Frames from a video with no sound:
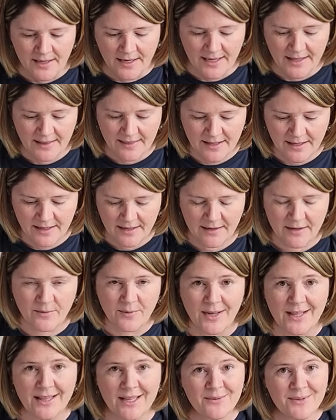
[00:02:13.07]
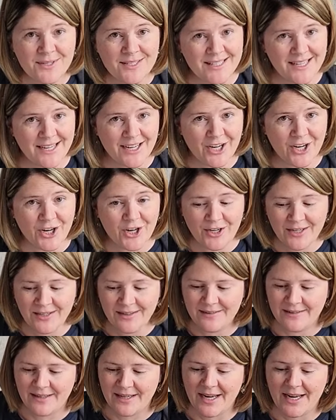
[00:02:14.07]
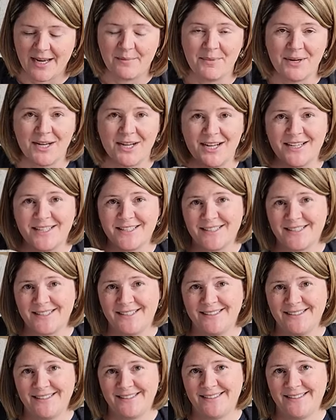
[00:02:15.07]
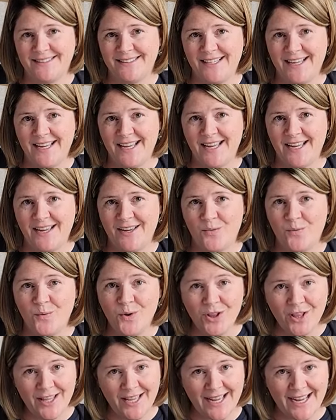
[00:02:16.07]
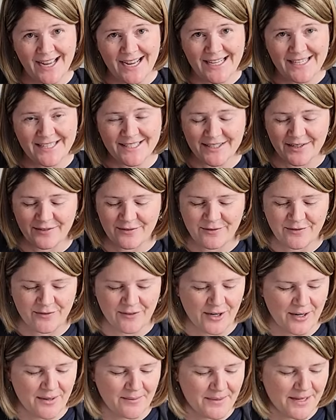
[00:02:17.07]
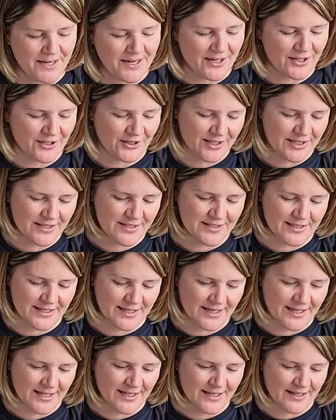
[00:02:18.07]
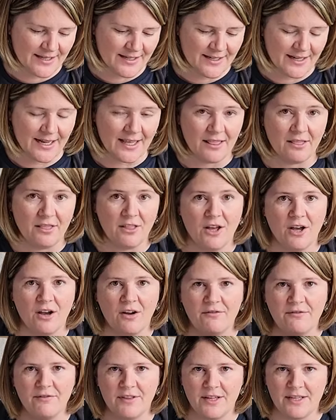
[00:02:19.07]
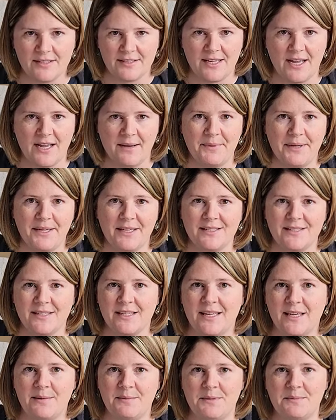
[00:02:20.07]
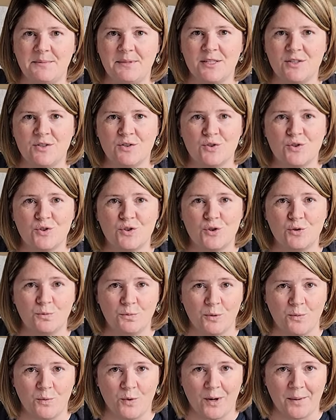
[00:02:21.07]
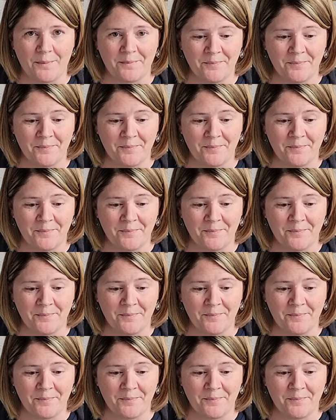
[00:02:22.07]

And then while I was there, I bought a wool hat from Ireland, and I love this hat because it keeps me super warm.